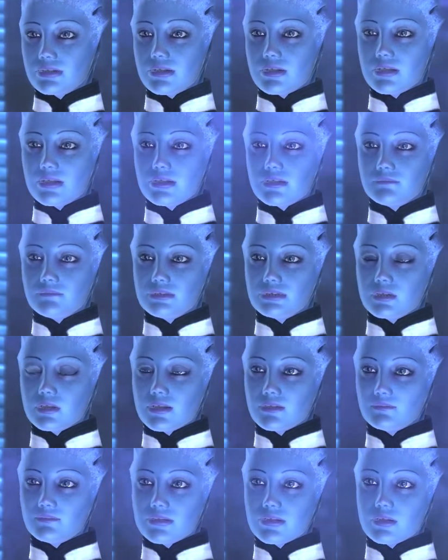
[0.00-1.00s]
see, I am
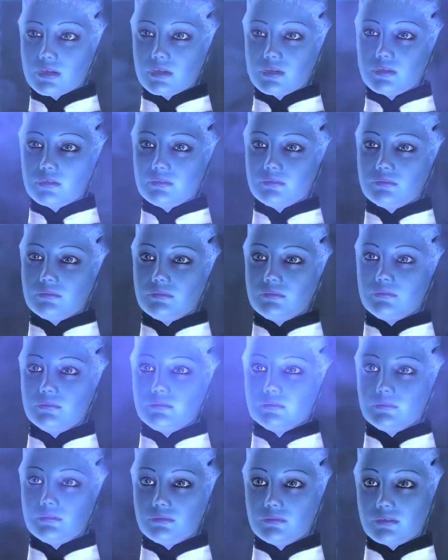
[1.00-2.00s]
trapped here.
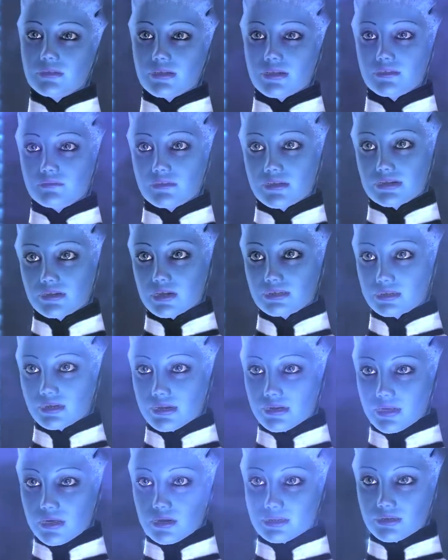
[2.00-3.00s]
If you're as
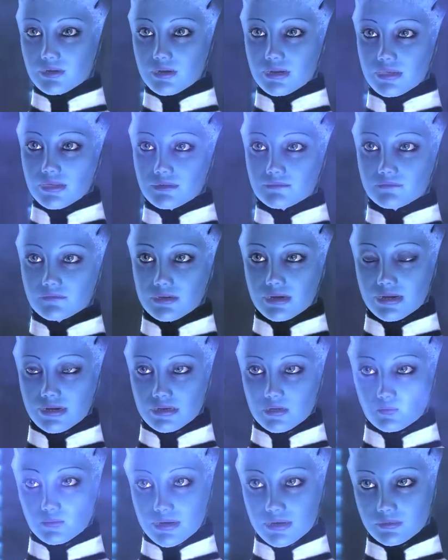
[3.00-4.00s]
real as you claim,
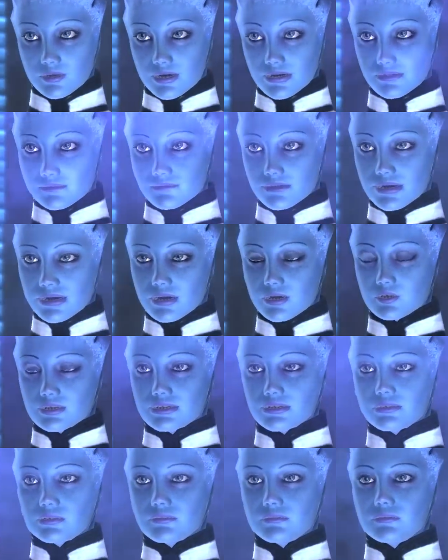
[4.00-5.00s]
find a way to get me
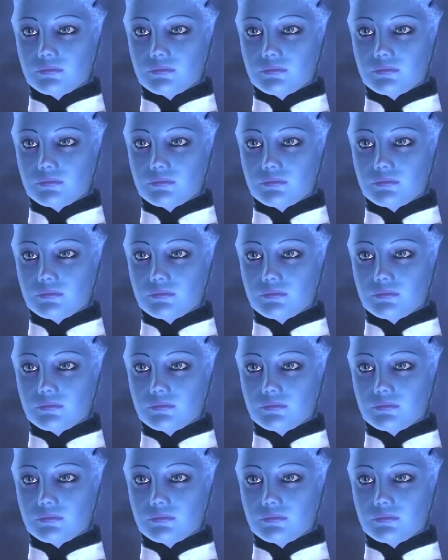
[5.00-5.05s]
out.